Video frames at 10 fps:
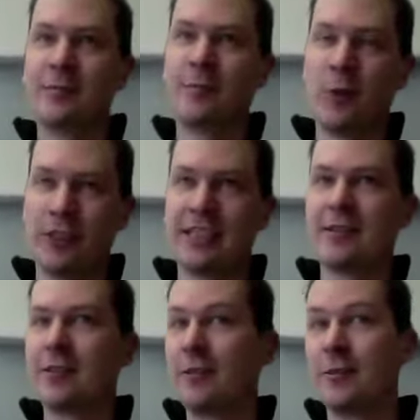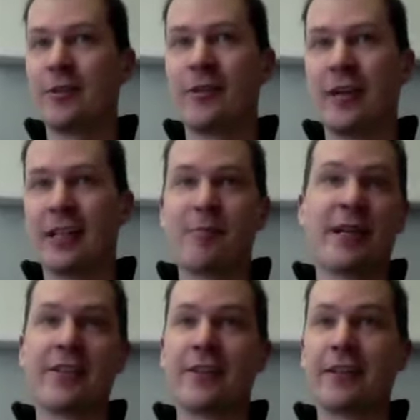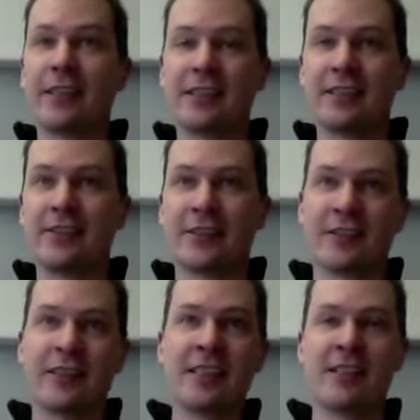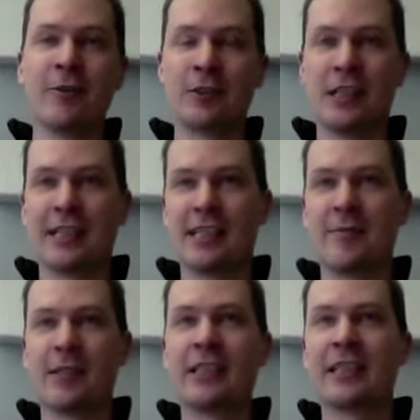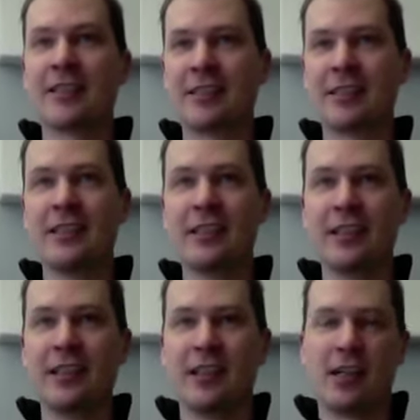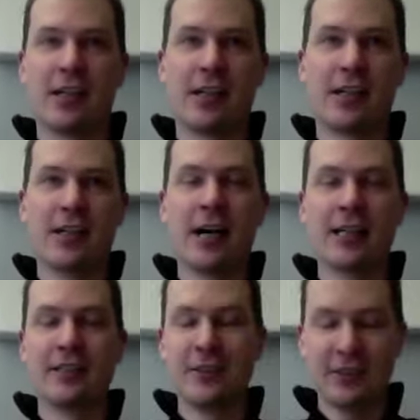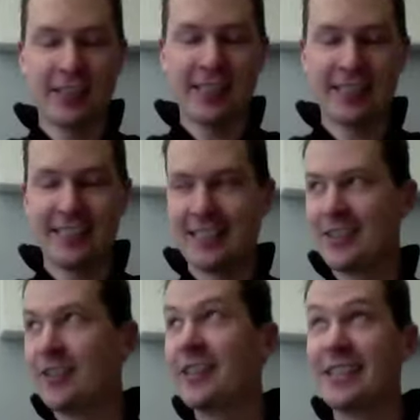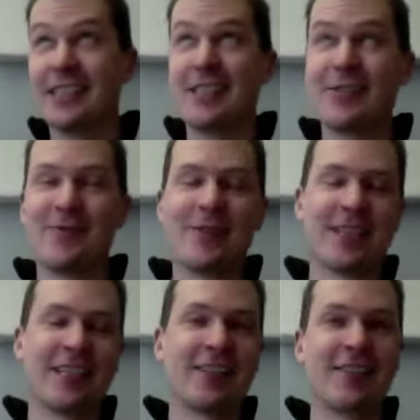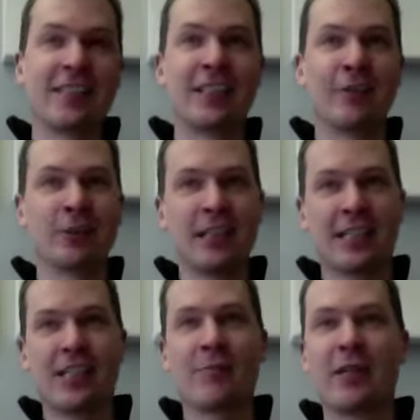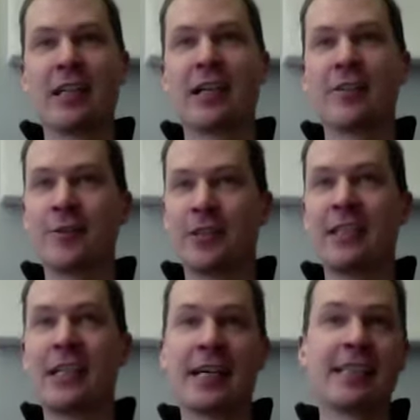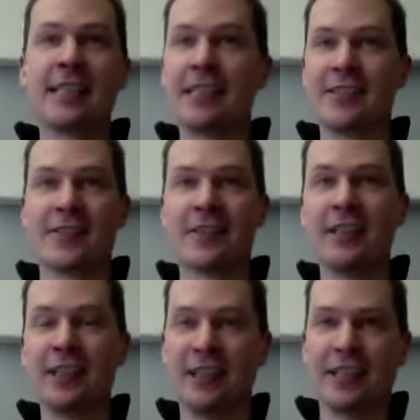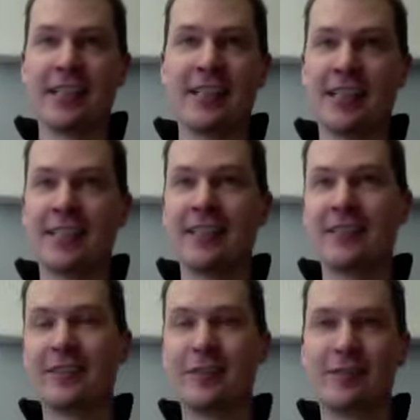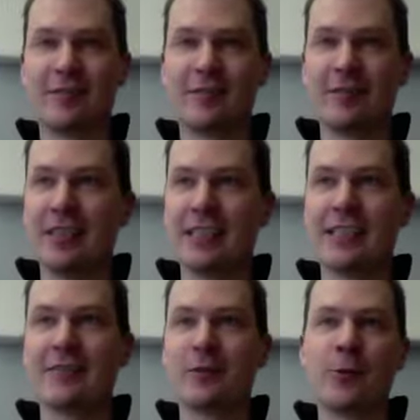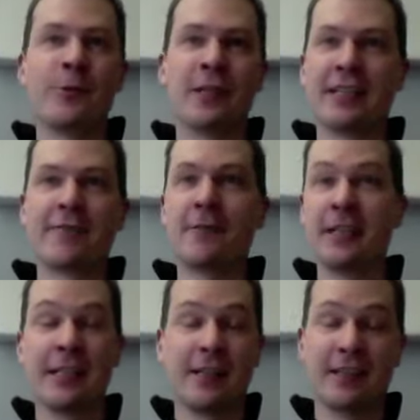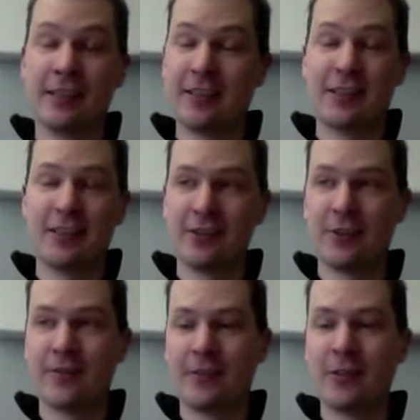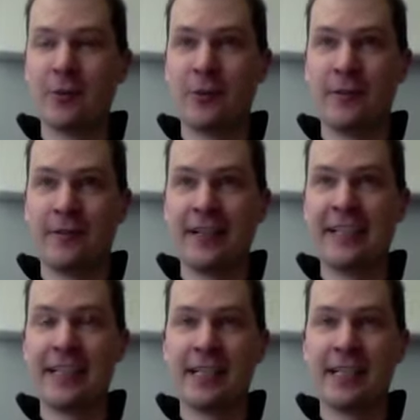want it to look a lot better. It's not. It looks like something that I don't take this as a criticism, but I mean, it looks like something I used in 90s or in the 92, 93. It sort of, the tool really